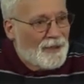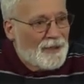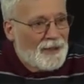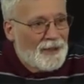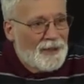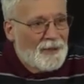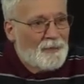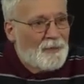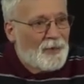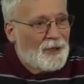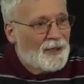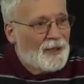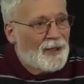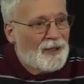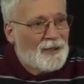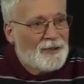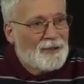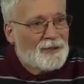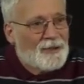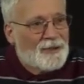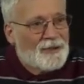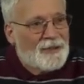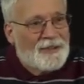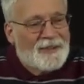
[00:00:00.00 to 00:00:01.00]
in
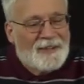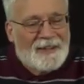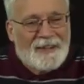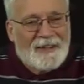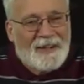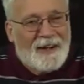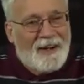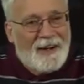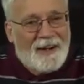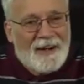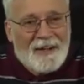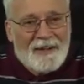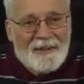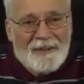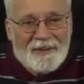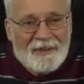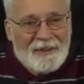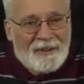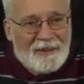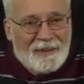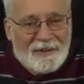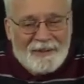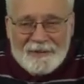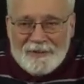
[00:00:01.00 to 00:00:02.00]
biology that I
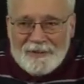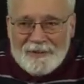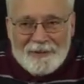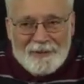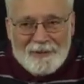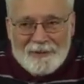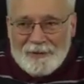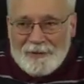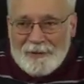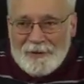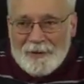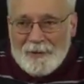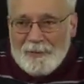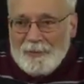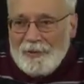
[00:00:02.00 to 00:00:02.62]
think exists on the